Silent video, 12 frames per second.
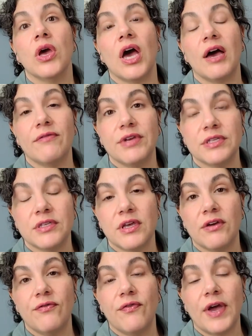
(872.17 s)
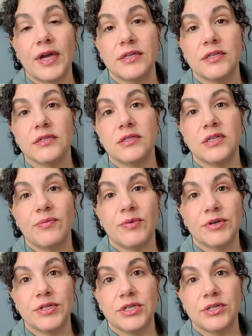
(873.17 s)
obviously affect
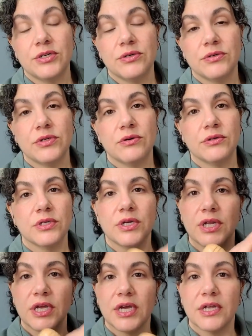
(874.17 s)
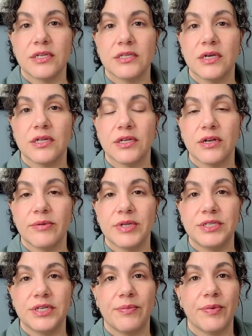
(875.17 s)
deeper tissues. So it's going to get a little
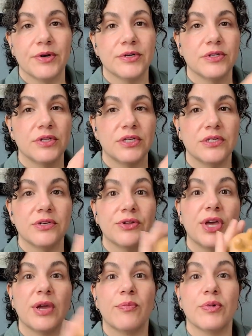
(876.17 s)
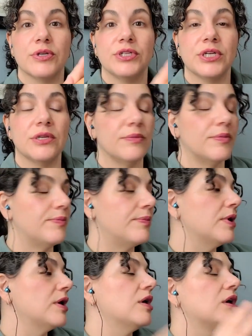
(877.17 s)
bit deeper. So those are like
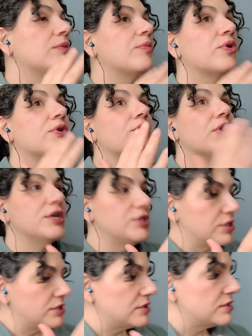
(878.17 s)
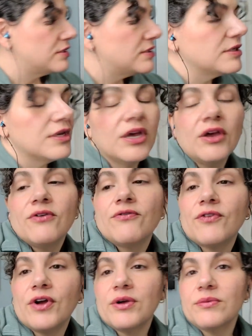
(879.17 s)
progressions
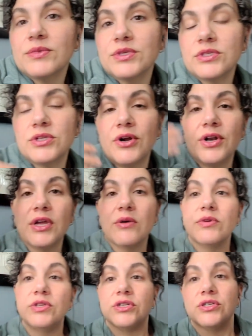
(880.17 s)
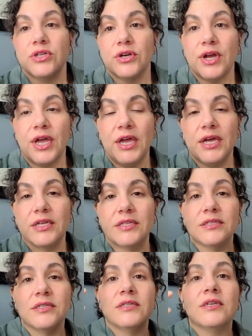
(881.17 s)
from starting with just your
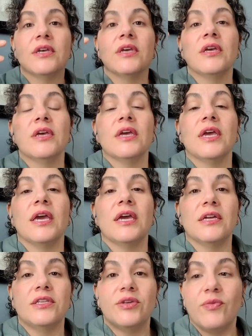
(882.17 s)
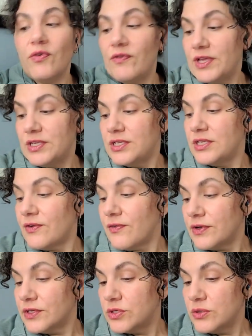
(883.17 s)
hands to moving to
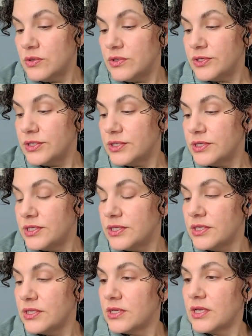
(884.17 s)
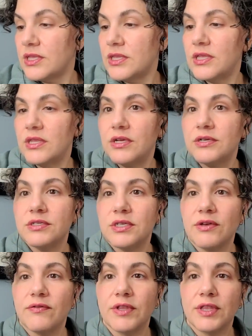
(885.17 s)
different tools. And then there's
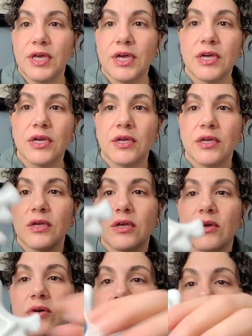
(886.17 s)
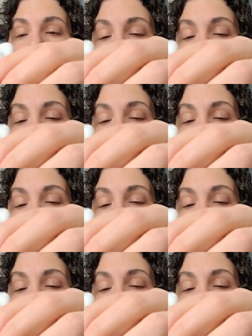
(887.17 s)
even like a cool